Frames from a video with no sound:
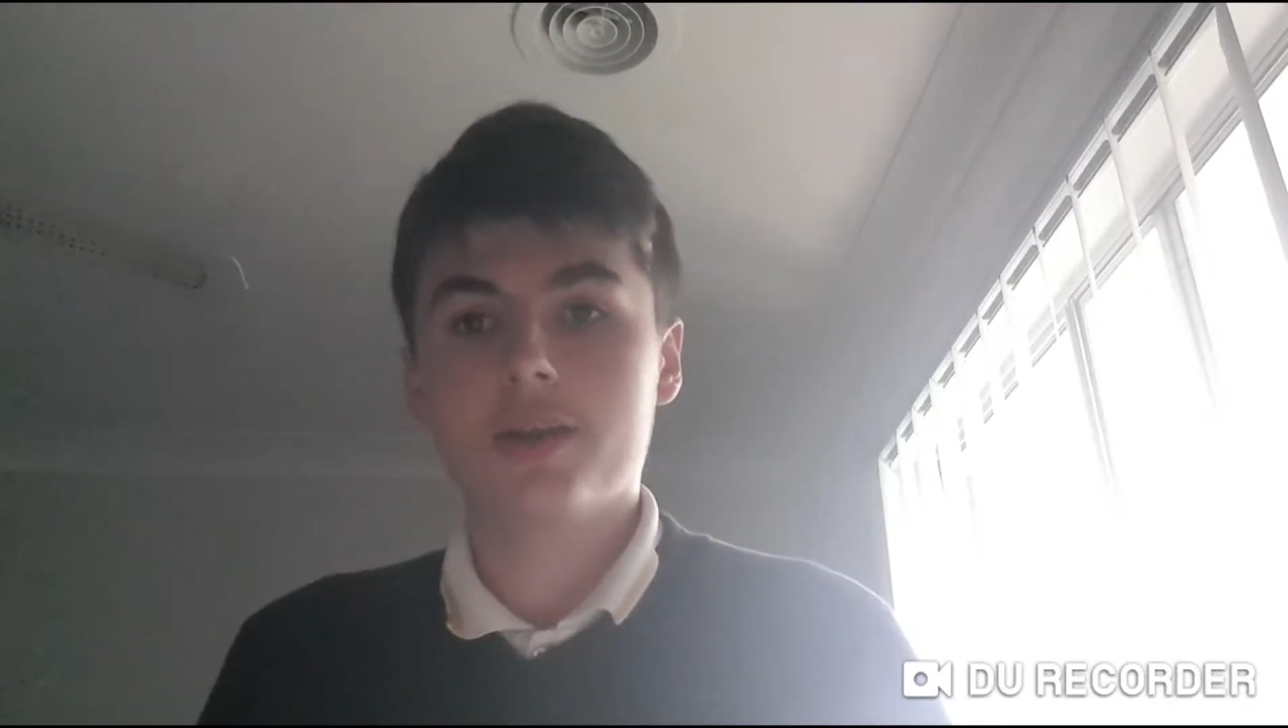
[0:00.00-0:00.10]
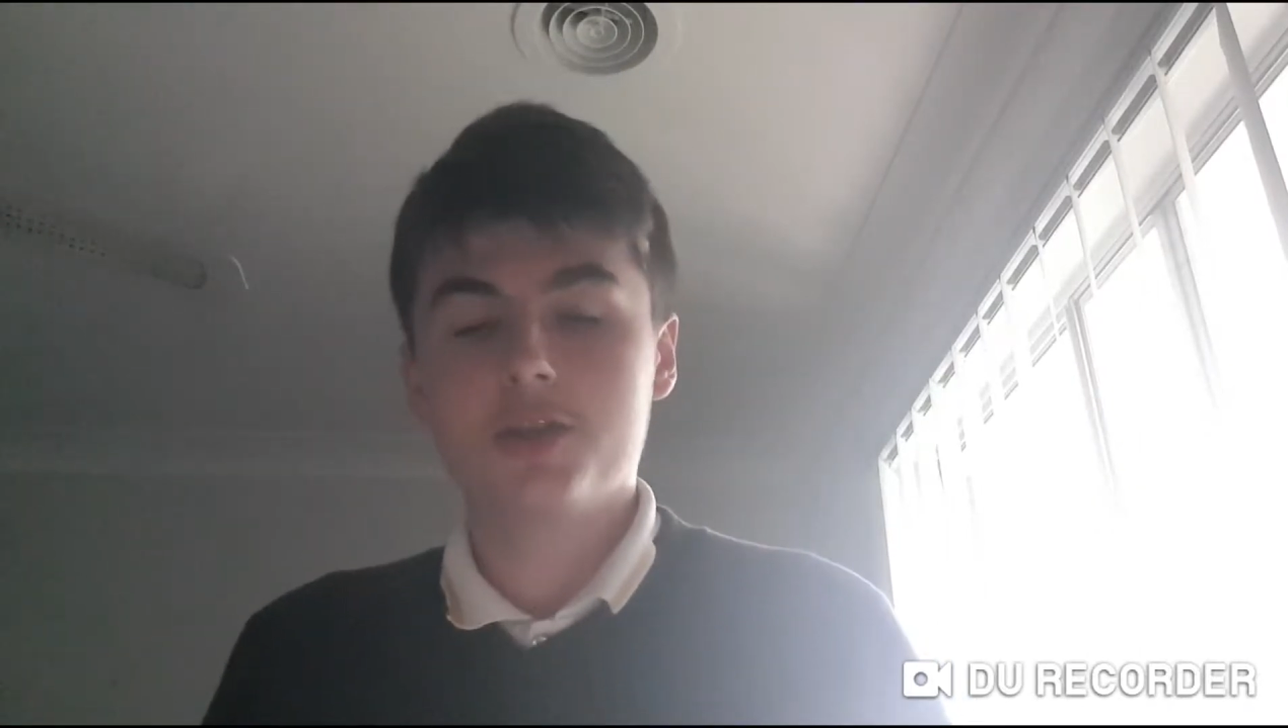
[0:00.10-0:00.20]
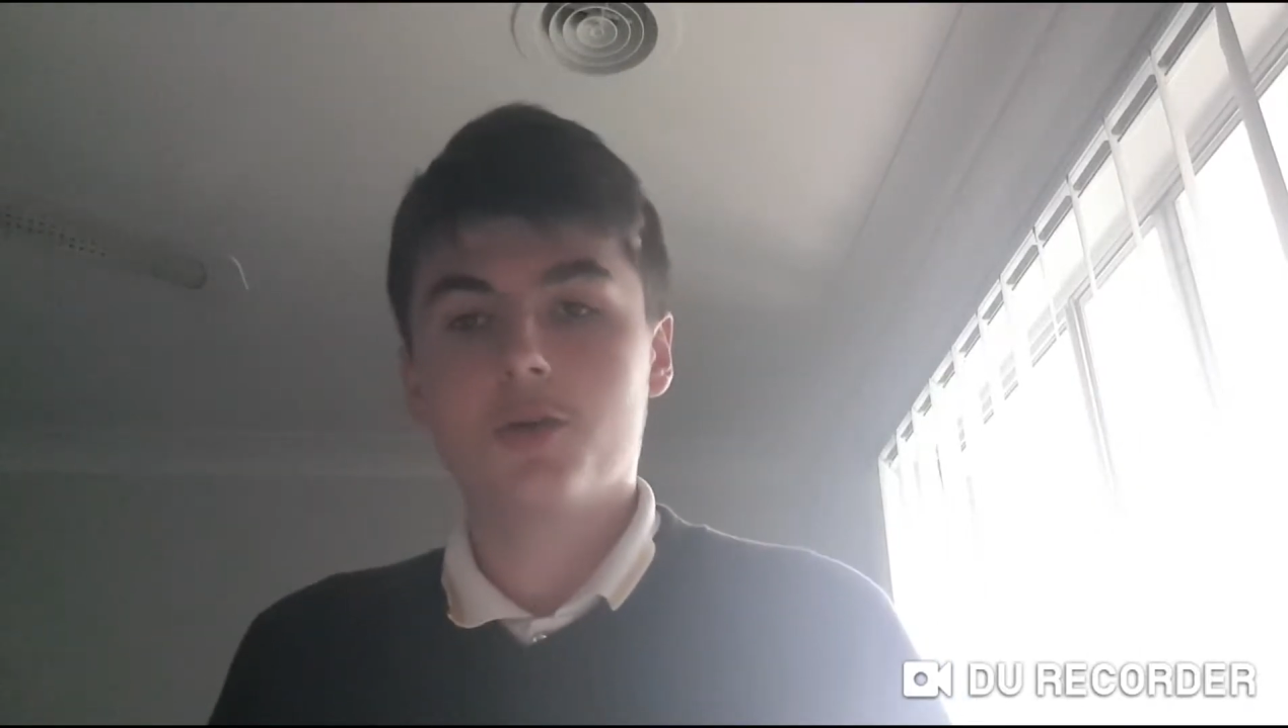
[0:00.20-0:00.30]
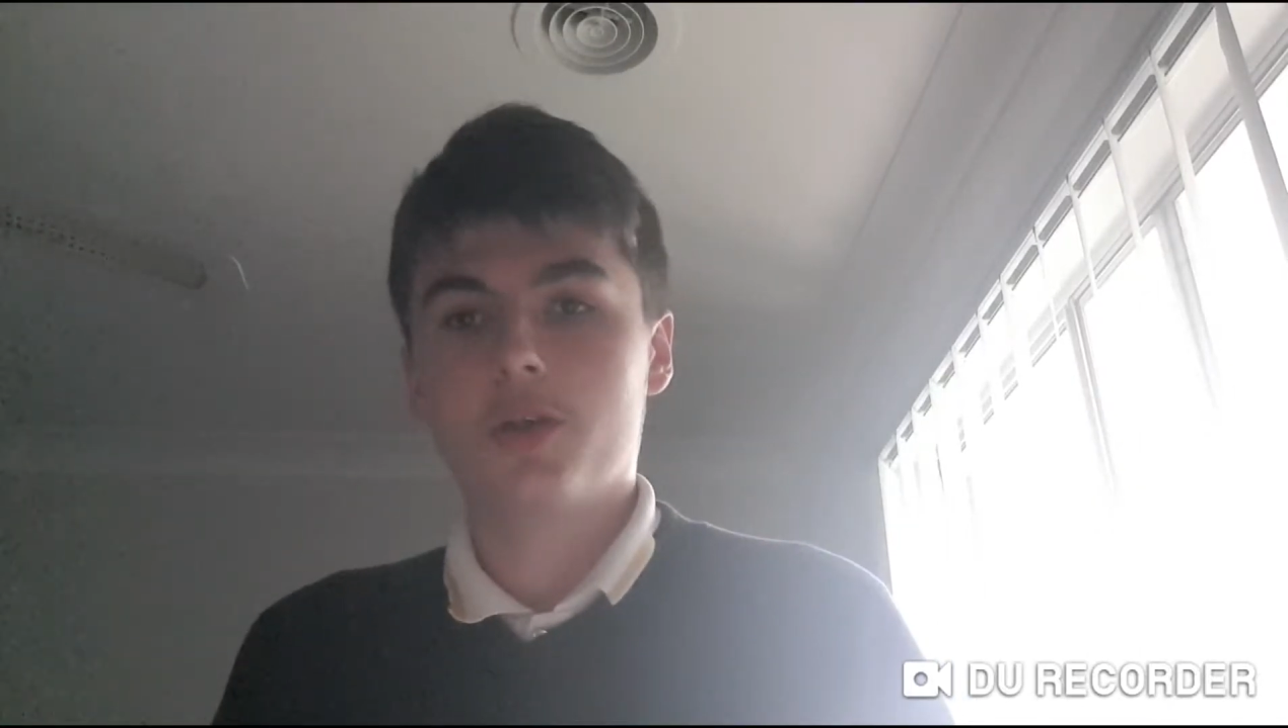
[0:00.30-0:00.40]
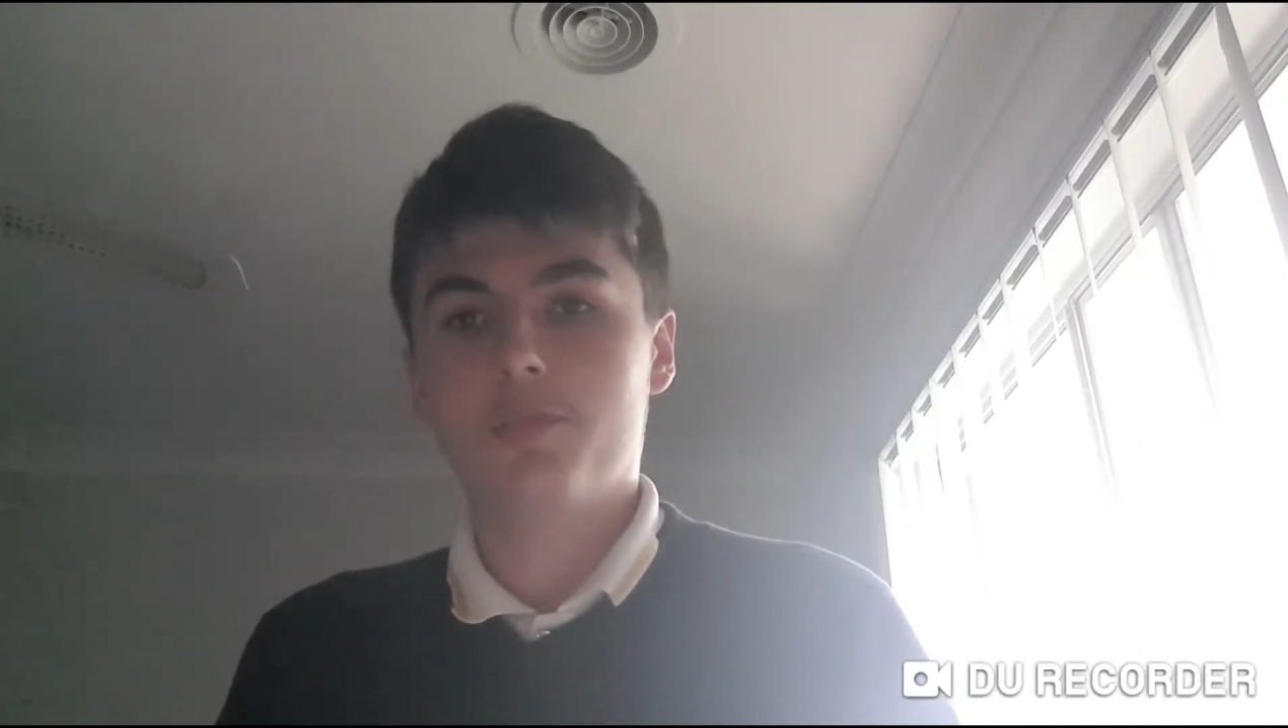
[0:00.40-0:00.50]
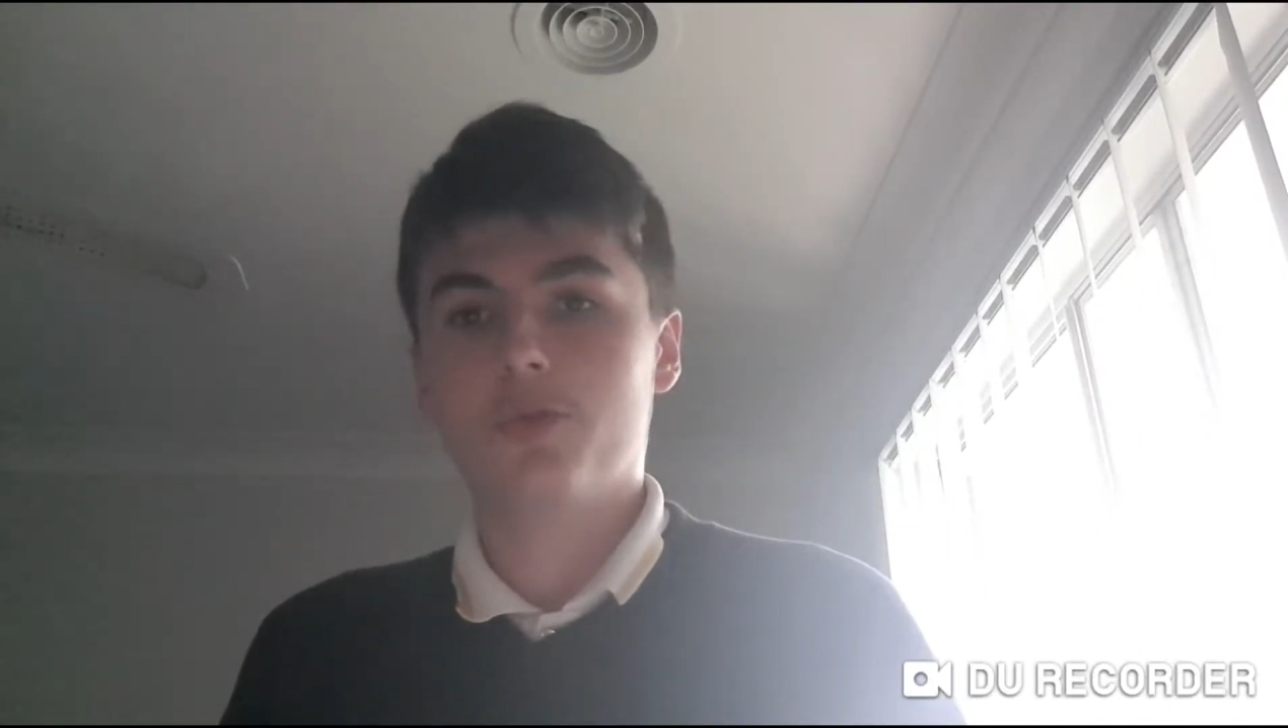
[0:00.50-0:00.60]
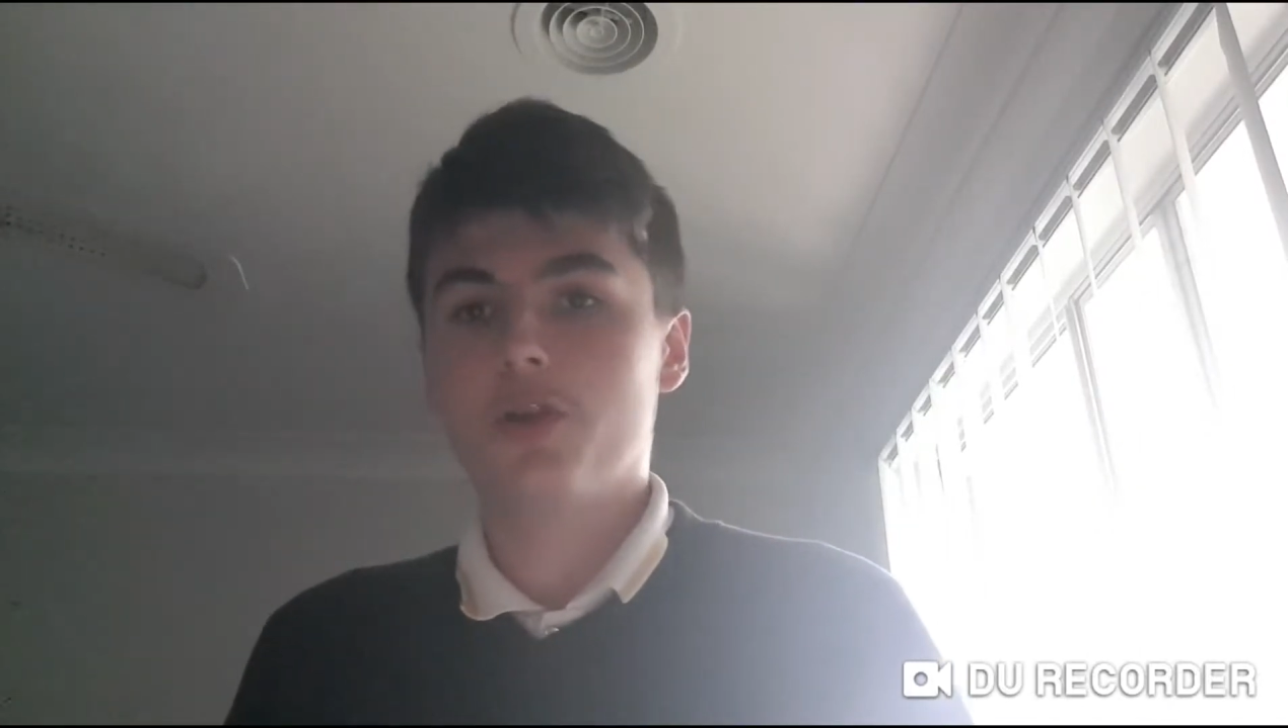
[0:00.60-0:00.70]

enjoyable